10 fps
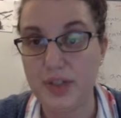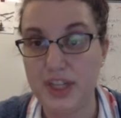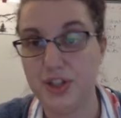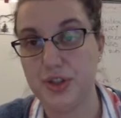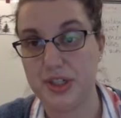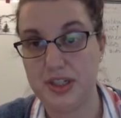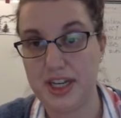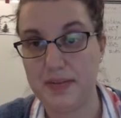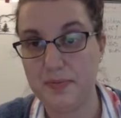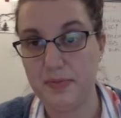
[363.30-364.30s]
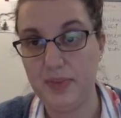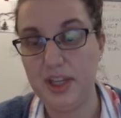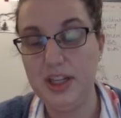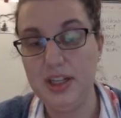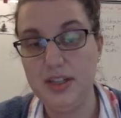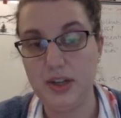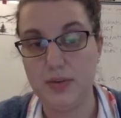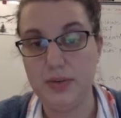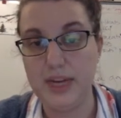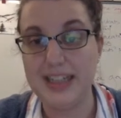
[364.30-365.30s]
interesting. So
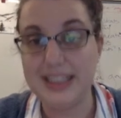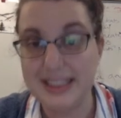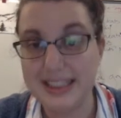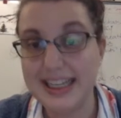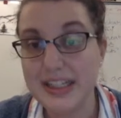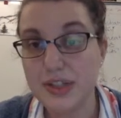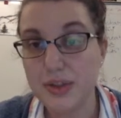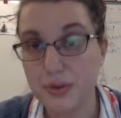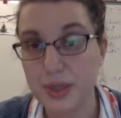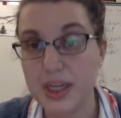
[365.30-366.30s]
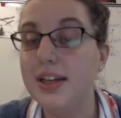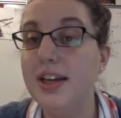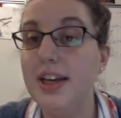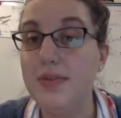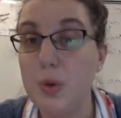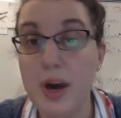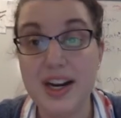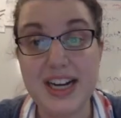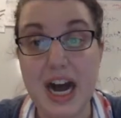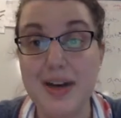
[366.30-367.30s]
at least 3. If you want
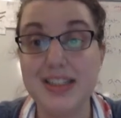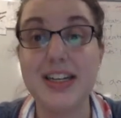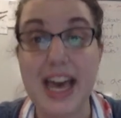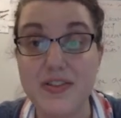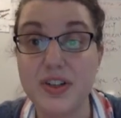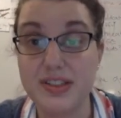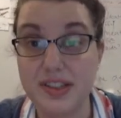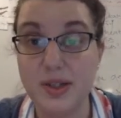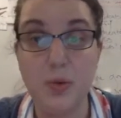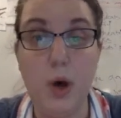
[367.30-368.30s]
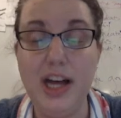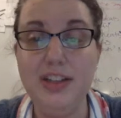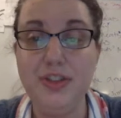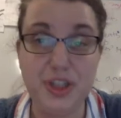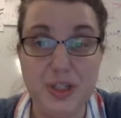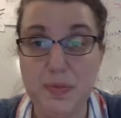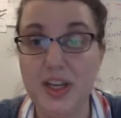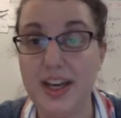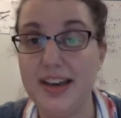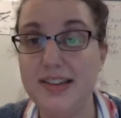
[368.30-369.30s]
to comment on every single one just
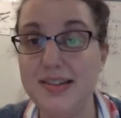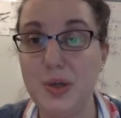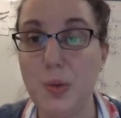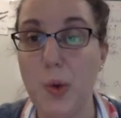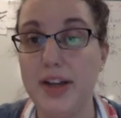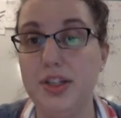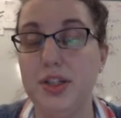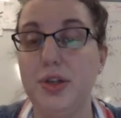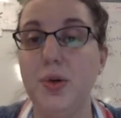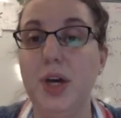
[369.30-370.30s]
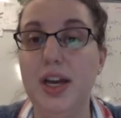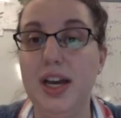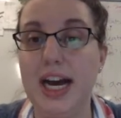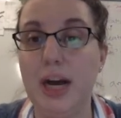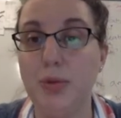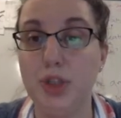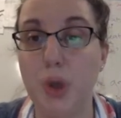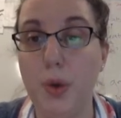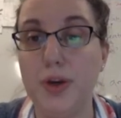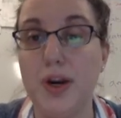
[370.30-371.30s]
because you want to
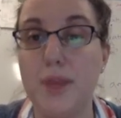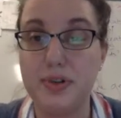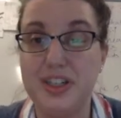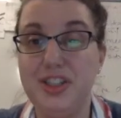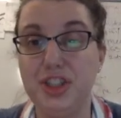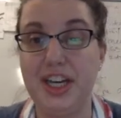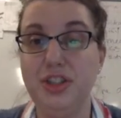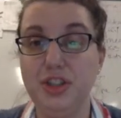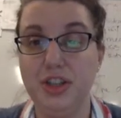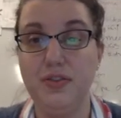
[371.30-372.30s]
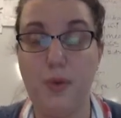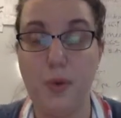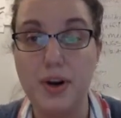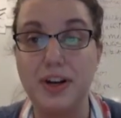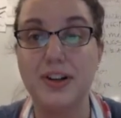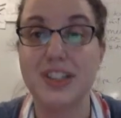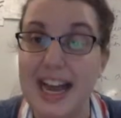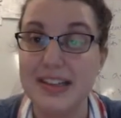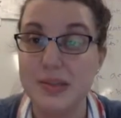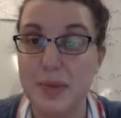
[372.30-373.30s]
show your appreciation for your
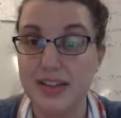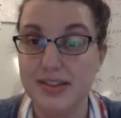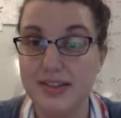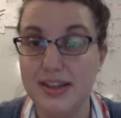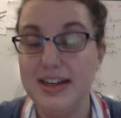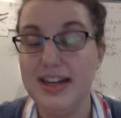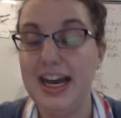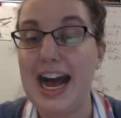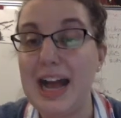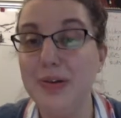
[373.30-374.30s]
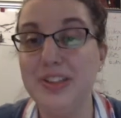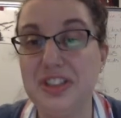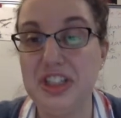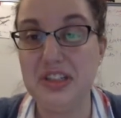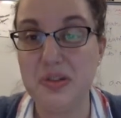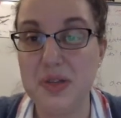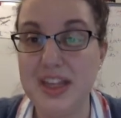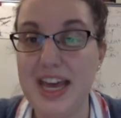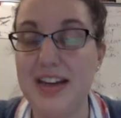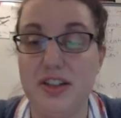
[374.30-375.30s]
classmates, I would suggest doing
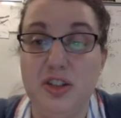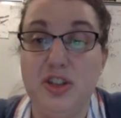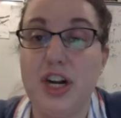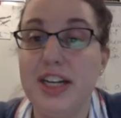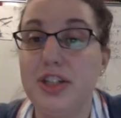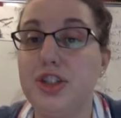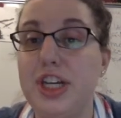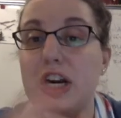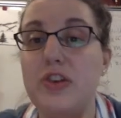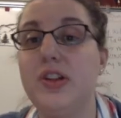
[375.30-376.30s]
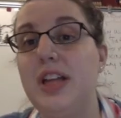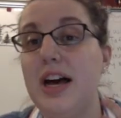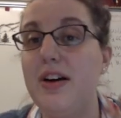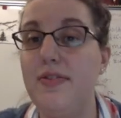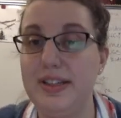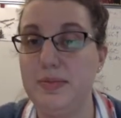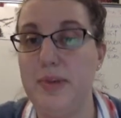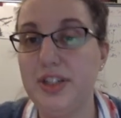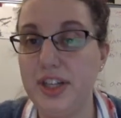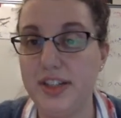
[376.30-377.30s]
that. Try to share the love as
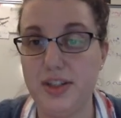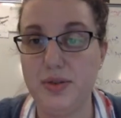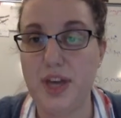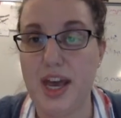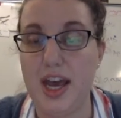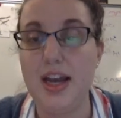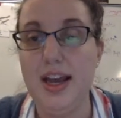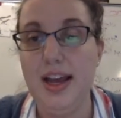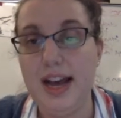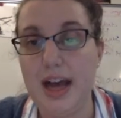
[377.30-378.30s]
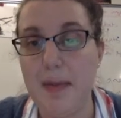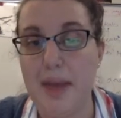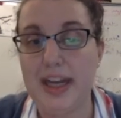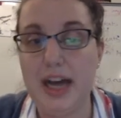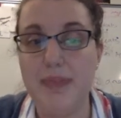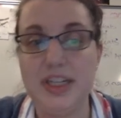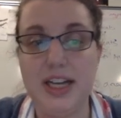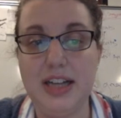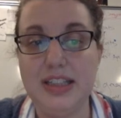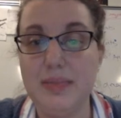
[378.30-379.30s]
much as you can by commenting
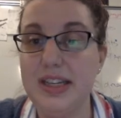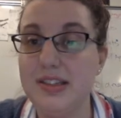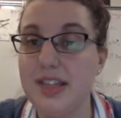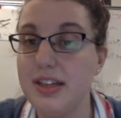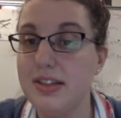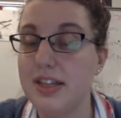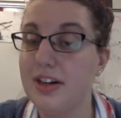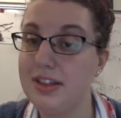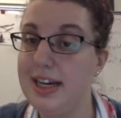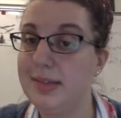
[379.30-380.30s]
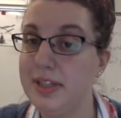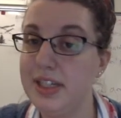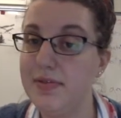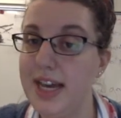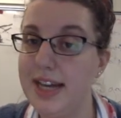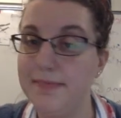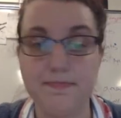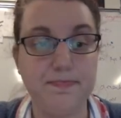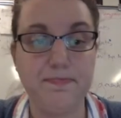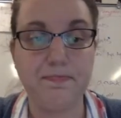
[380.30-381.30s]
on some nice things that your classmates have done.
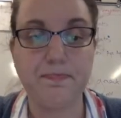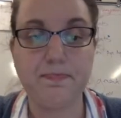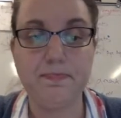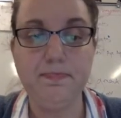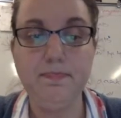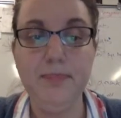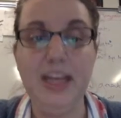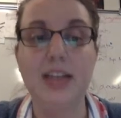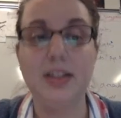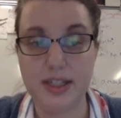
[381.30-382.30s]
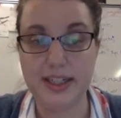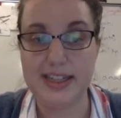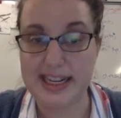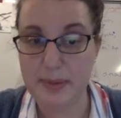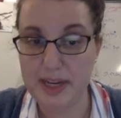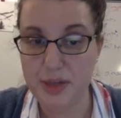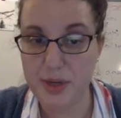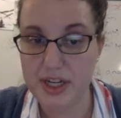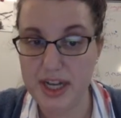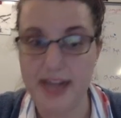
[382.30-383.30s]
Click next page when done.